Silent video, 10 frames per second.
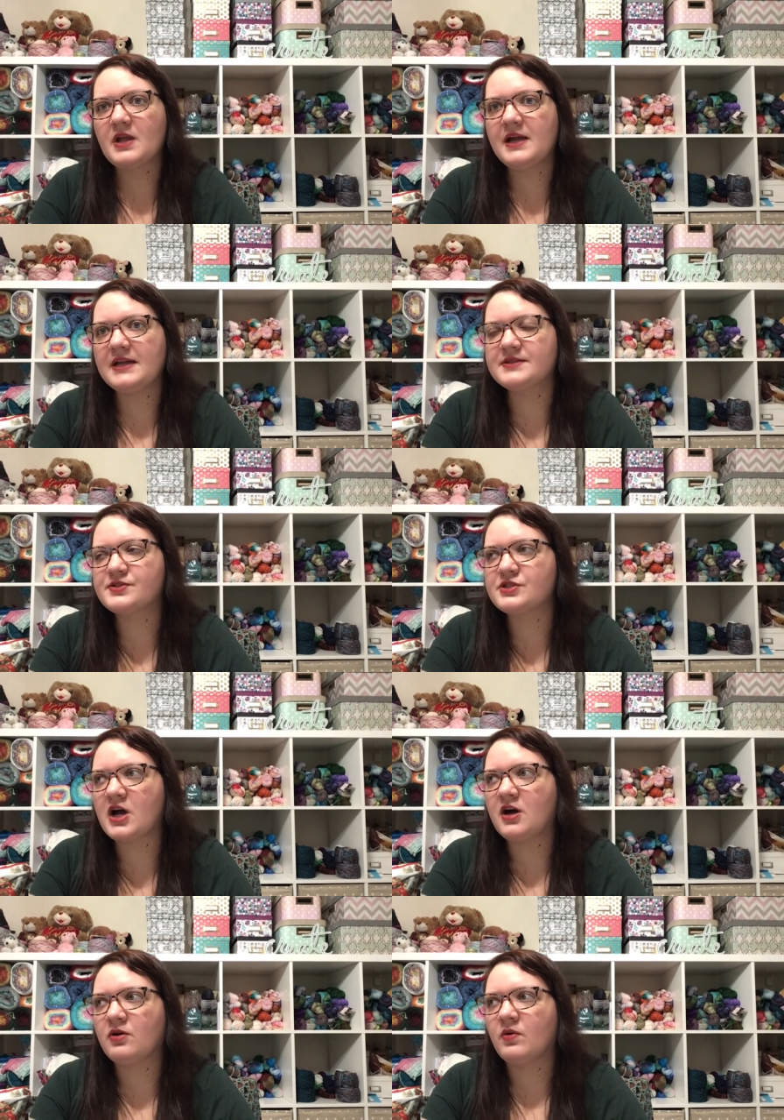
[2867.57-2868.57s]
And
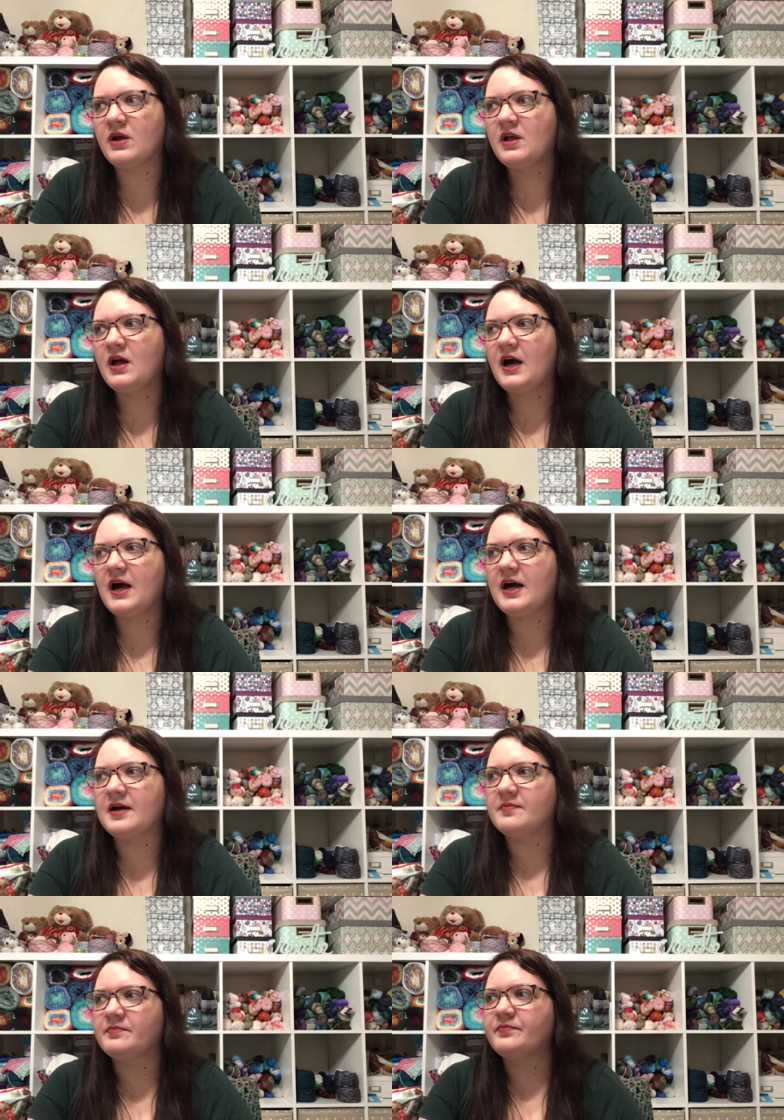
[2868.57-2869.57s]
so
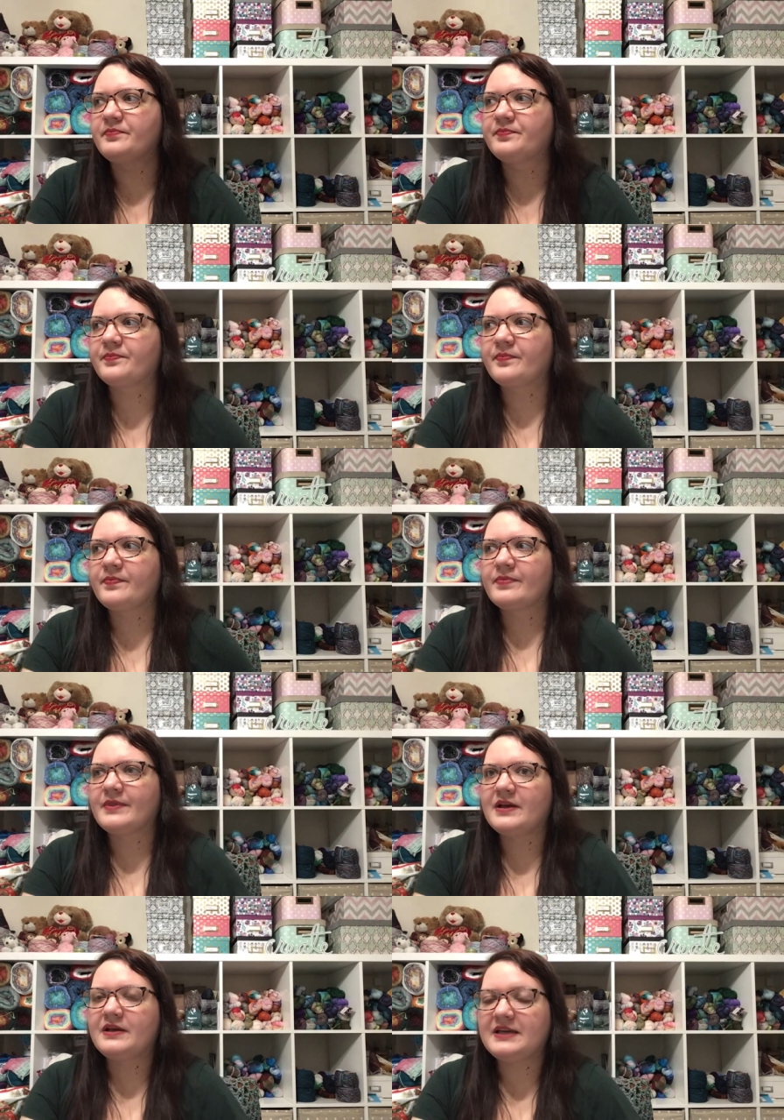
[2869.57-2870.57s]
um,
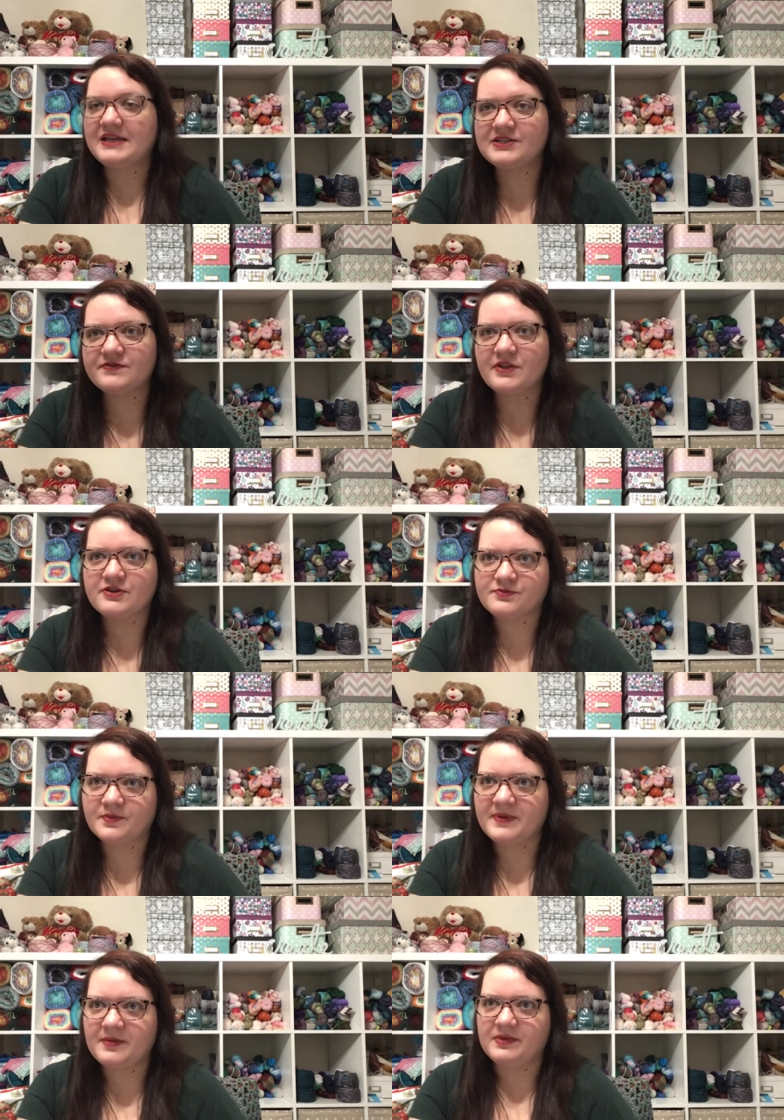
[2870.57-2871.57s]
each of those will
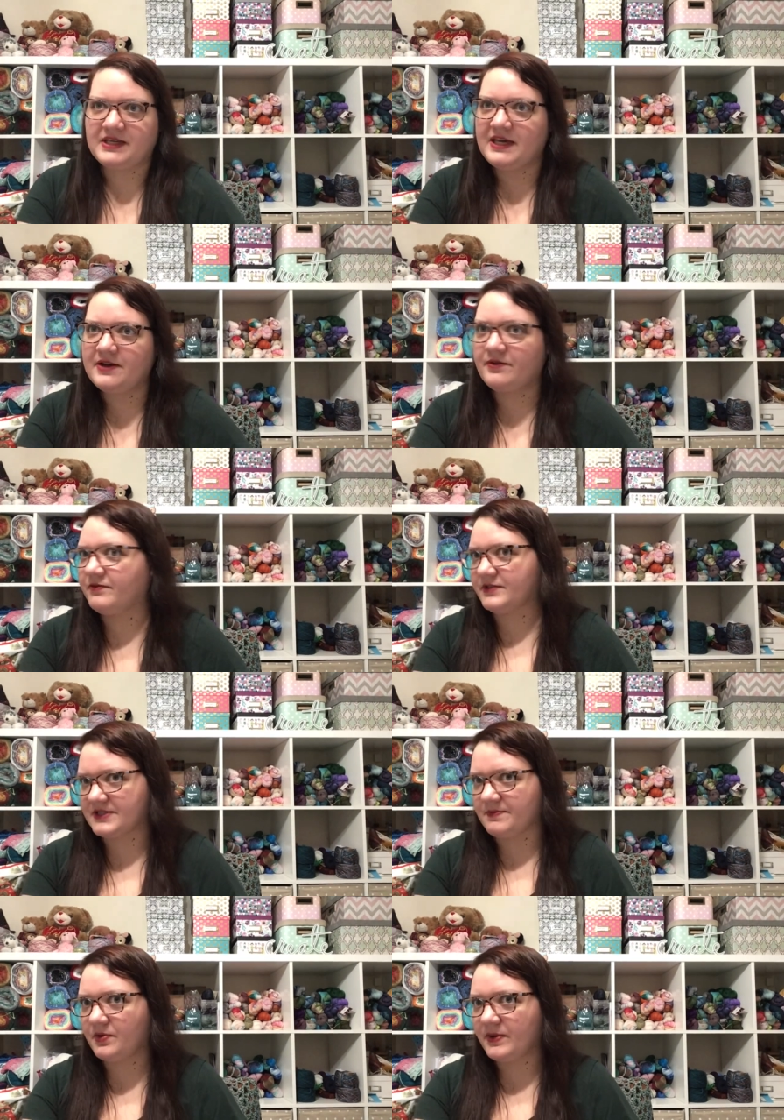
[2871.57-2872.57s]
be able to count for
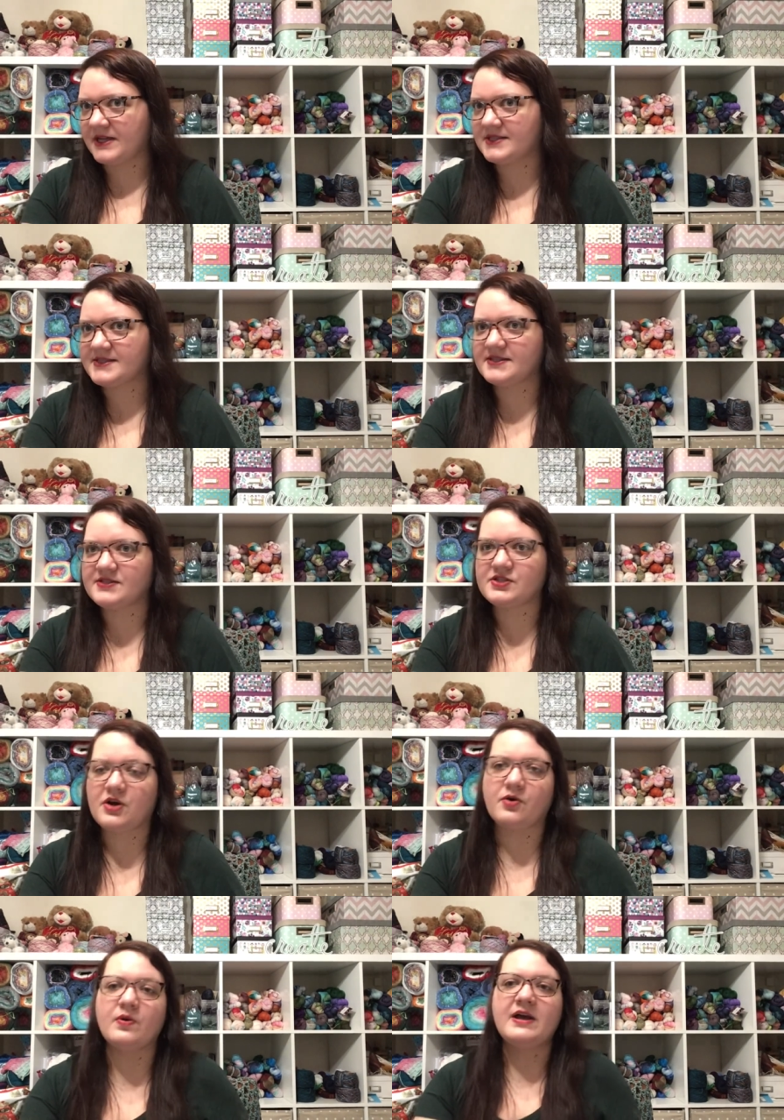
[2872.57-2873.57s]
some points.
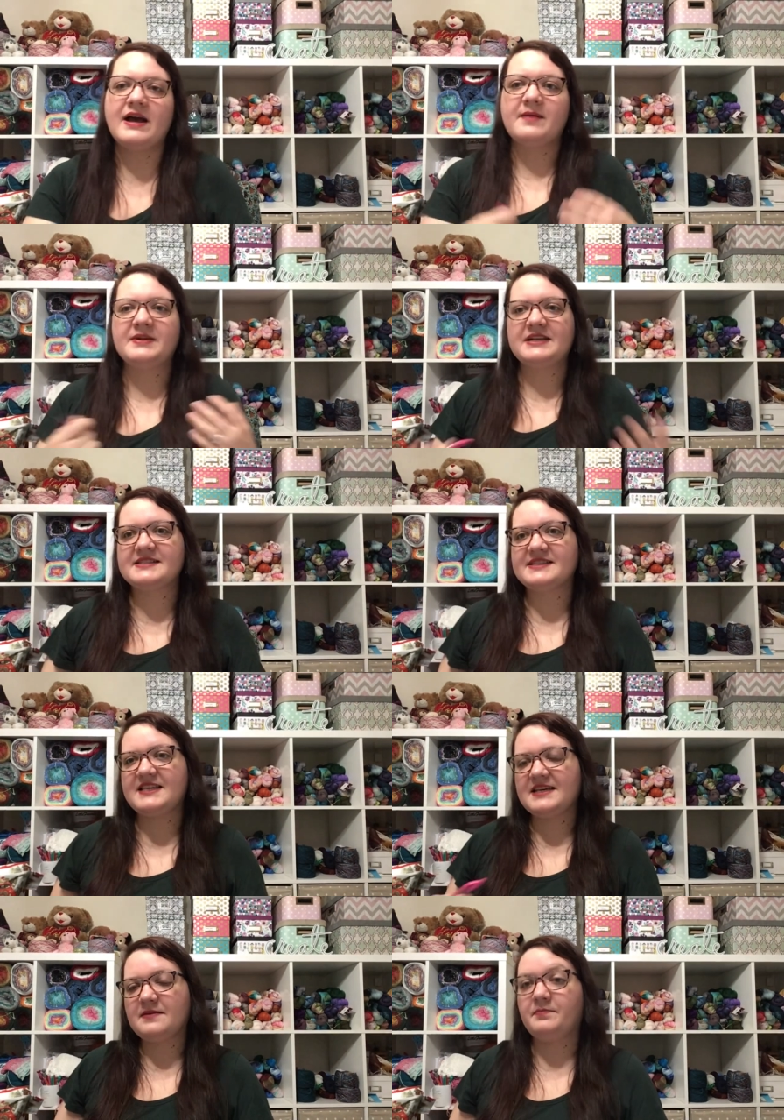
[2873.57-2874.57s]
So, I mean, it's
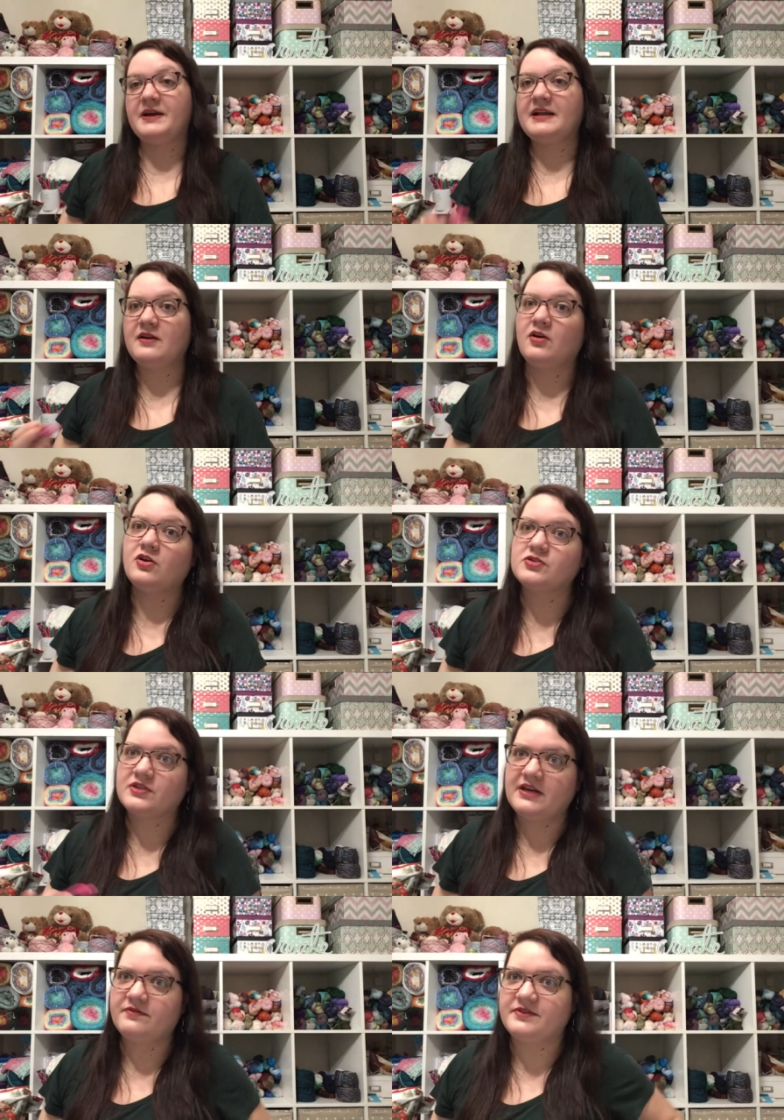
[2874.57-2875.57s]
think, but it'll also
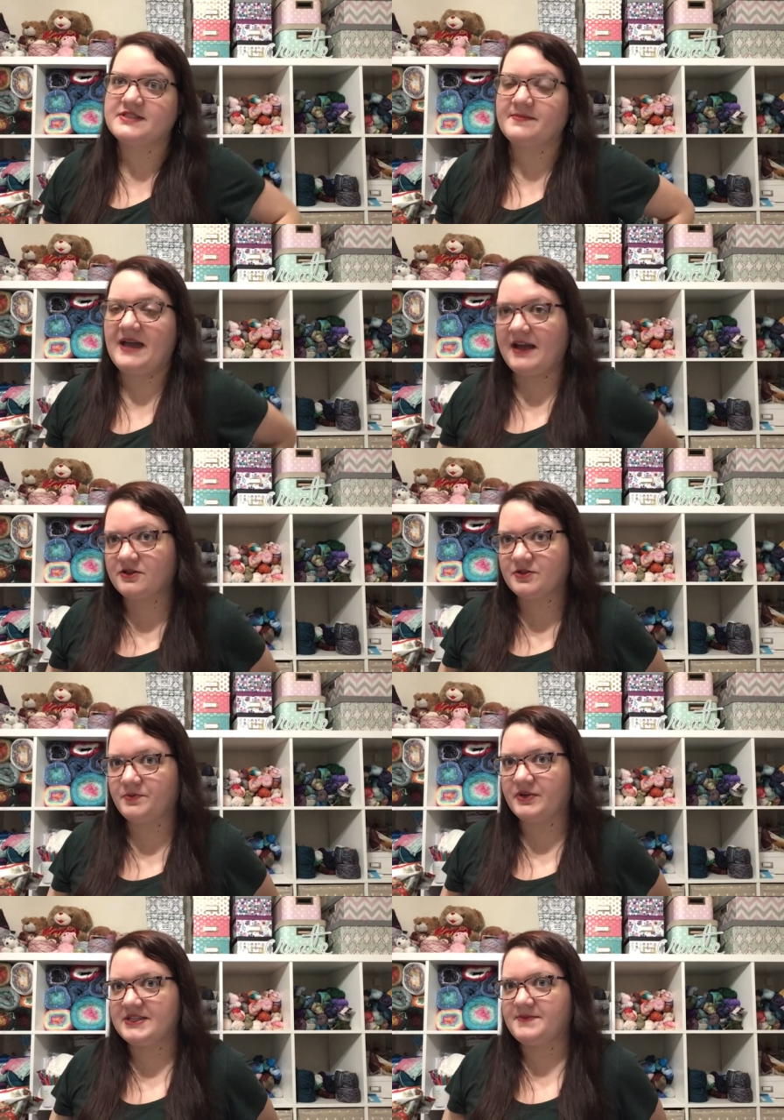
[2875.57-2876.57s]
count for some extra
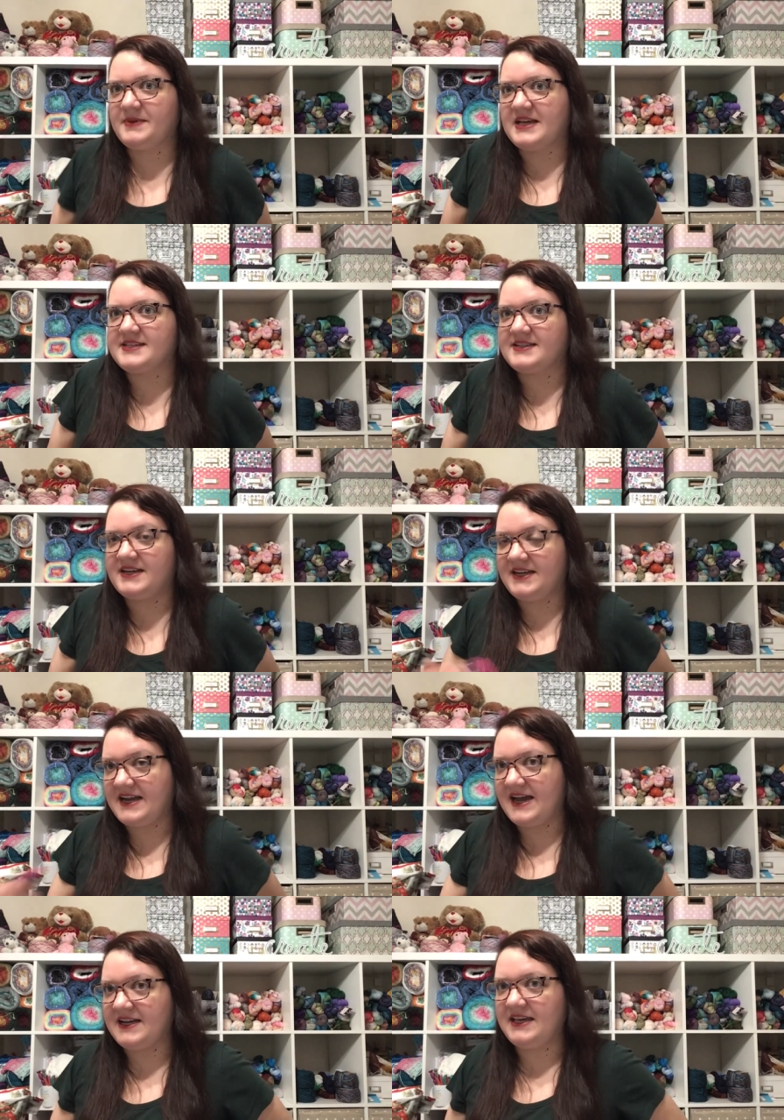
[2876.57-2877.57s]
points because Knitty
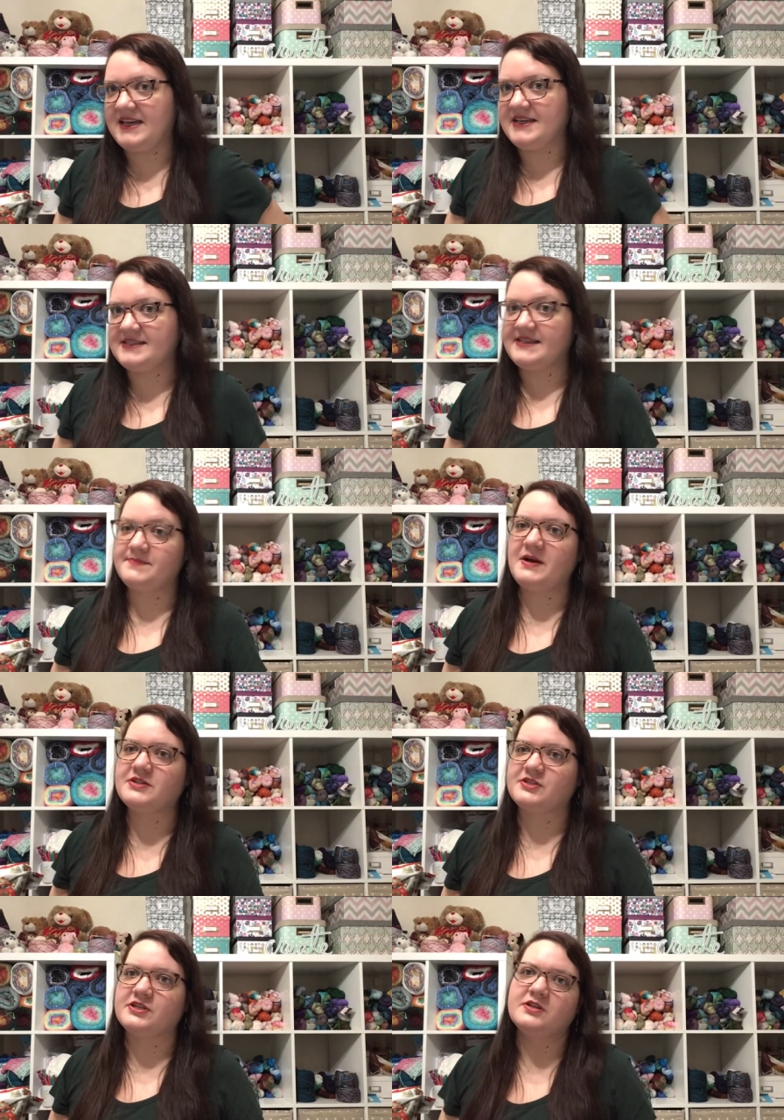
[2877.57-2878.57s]
Natty is a
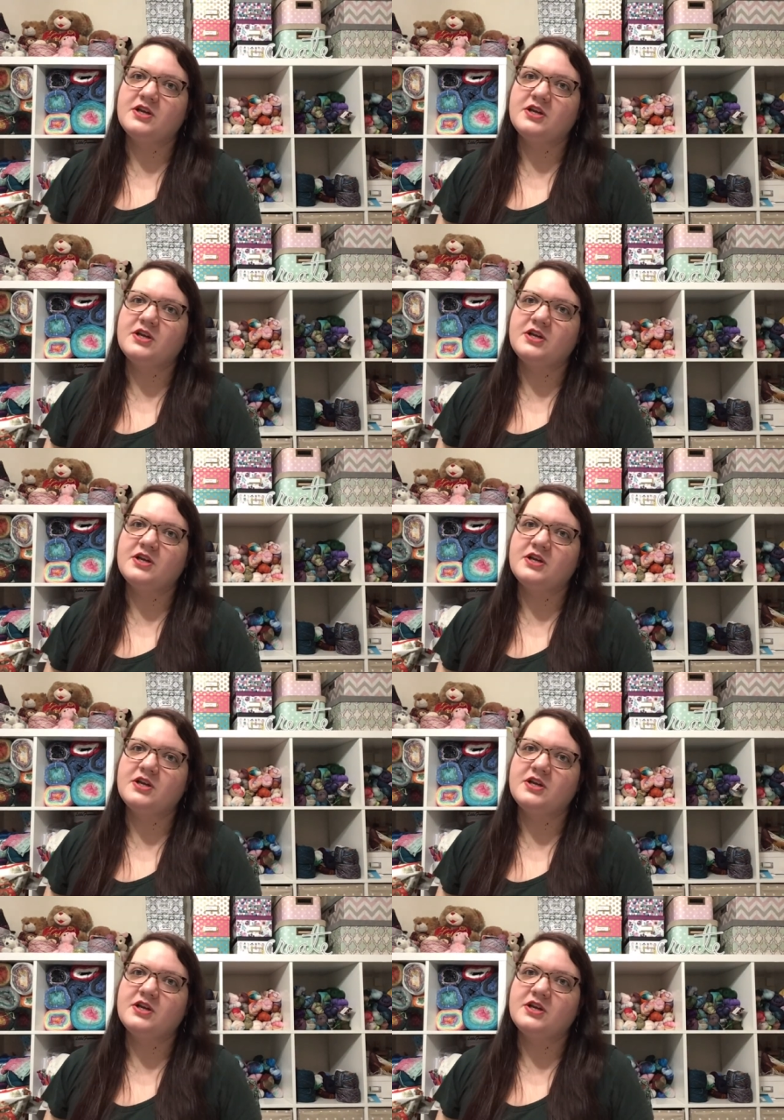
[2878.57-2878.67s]
sponsor.